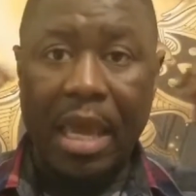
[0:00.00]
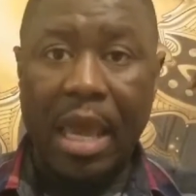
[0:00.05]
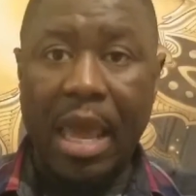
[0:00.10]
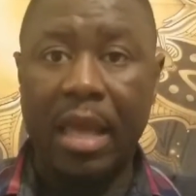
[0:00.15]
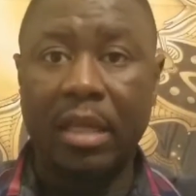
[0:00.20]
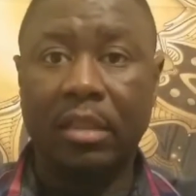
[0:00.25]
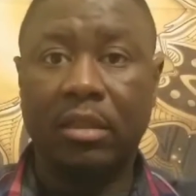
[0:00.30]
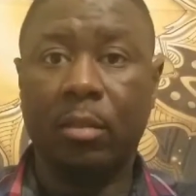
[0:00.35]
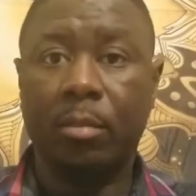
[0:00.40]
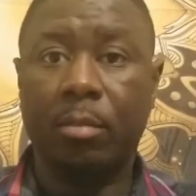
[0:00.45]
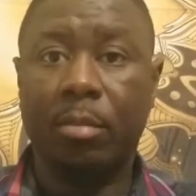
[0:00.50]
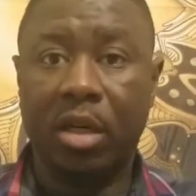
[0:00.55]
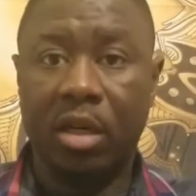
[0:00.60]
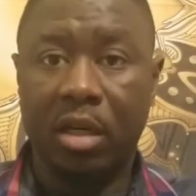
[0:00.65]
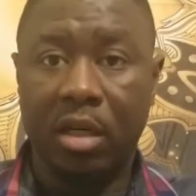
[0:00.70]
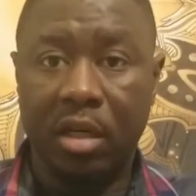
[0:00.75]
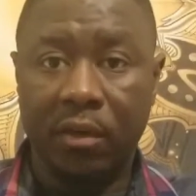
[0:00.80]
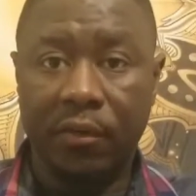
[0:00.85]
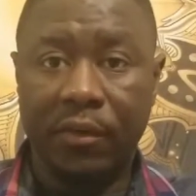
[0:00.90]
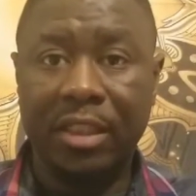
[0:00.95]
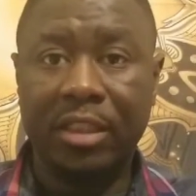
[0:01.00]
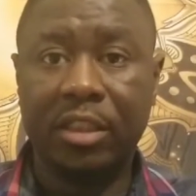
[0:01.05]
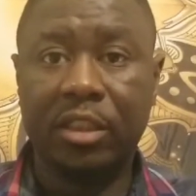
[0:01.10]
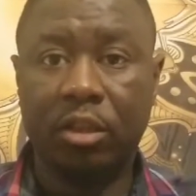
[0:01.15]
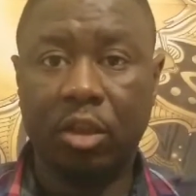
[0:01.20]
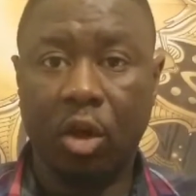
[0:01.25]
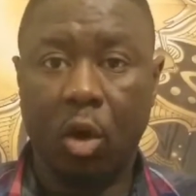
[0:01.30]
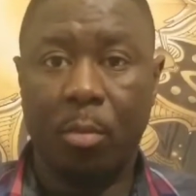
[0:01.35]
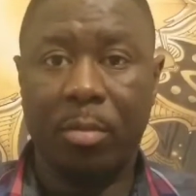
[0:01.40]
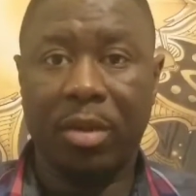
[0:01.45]
As above,
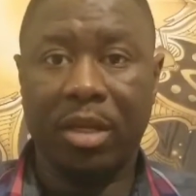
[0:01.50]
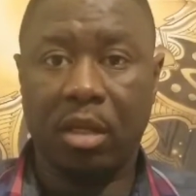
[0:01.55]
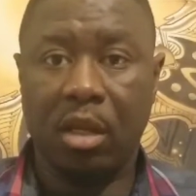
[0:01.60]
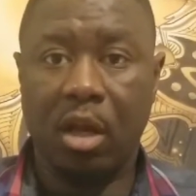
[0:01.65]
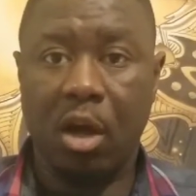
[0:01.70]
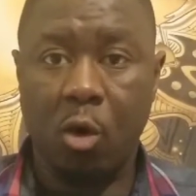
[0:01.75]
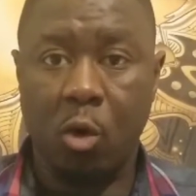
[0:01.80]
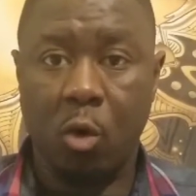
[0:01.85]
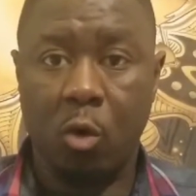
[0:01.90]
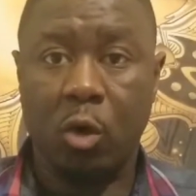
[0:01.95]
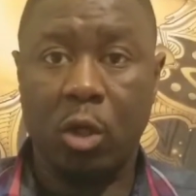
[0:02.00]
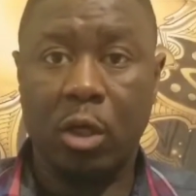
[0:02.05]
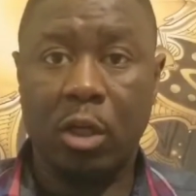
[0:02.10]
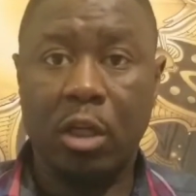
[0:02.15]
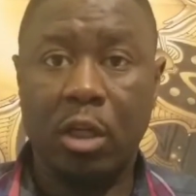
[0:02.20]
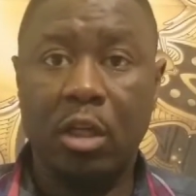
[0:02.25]
so below.